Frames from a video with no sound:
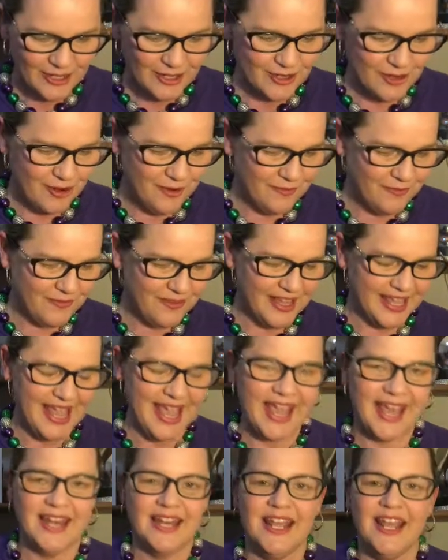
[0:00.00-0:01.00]
Don't
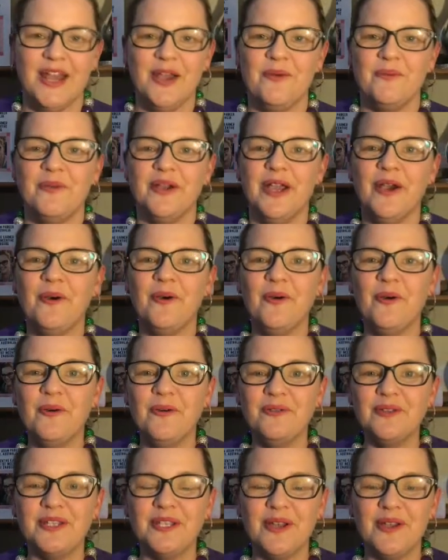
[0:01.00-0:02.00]
forget, we're
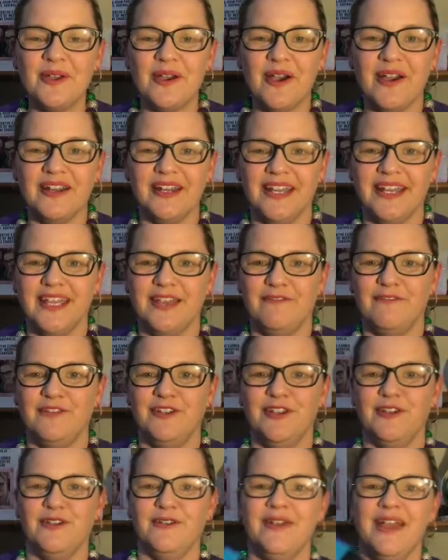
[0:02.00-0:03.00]
also going to give
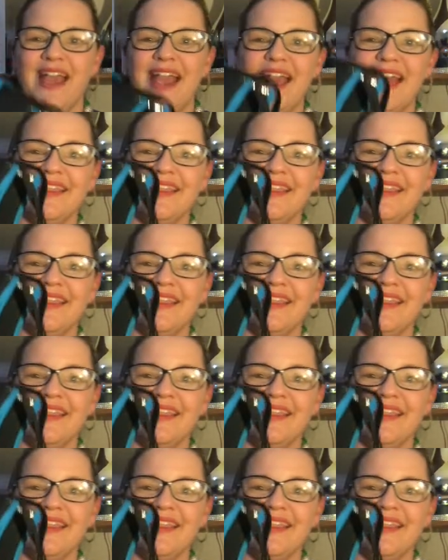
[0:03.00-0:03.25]
you